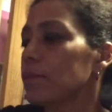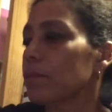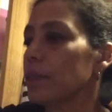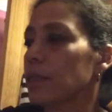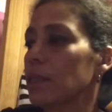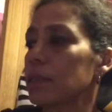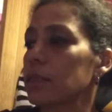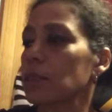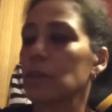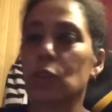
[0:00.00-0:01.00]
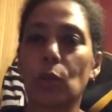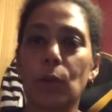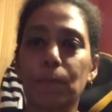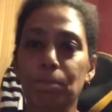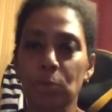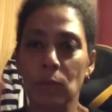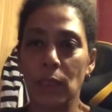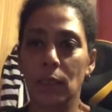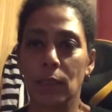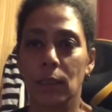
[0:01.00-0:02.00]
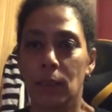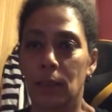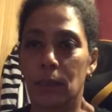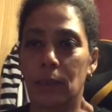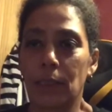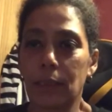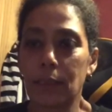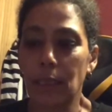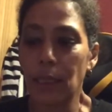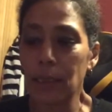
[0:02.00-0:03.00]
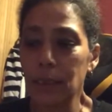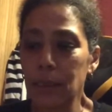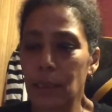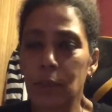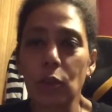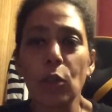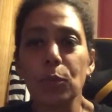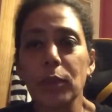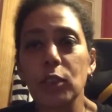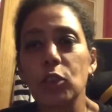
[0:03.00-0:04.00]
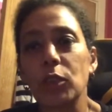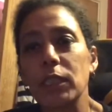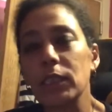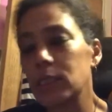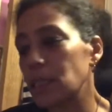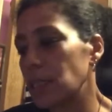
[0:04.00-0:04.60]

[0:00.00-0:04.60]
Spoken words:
But yes, so that's it, guys. So I hope you enjoyed it.